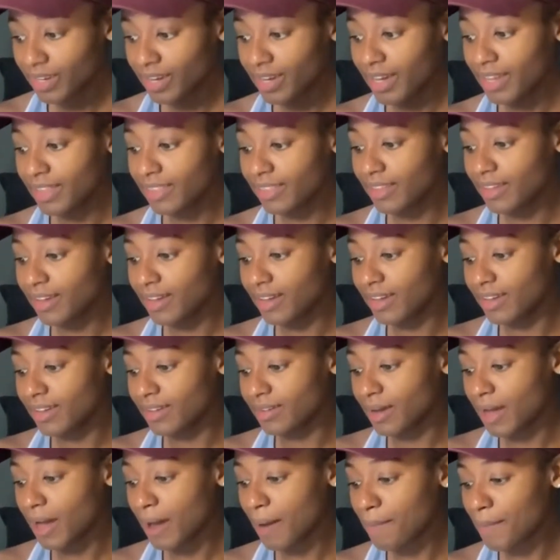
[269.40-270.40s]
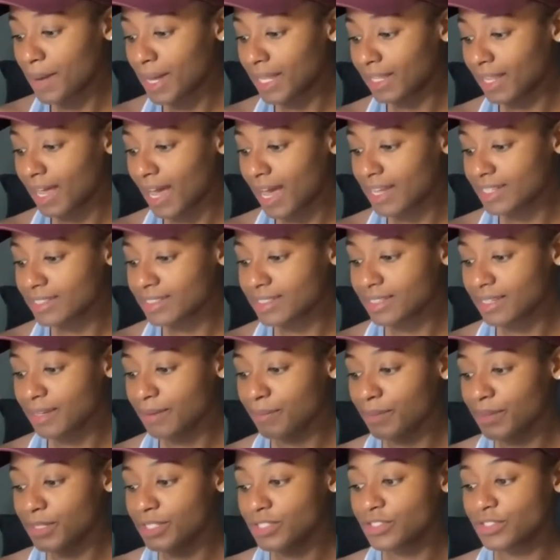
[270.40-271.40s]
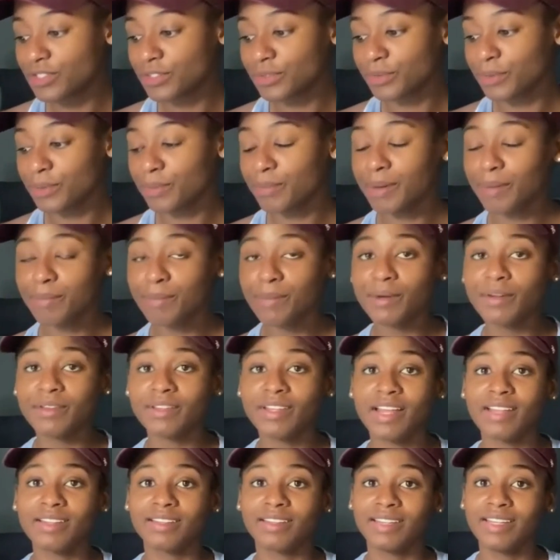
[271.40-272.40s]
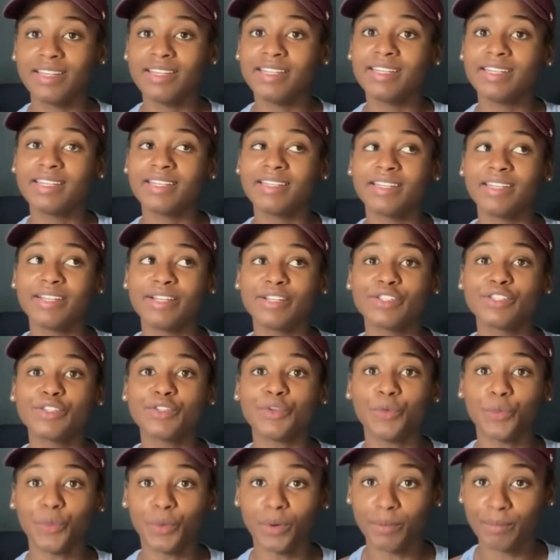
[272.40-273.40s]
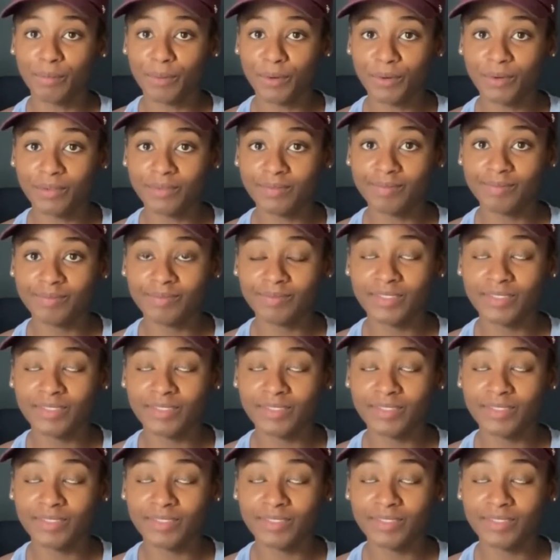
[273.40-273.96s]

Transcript: And then my last tip is to remember that leaking is normal.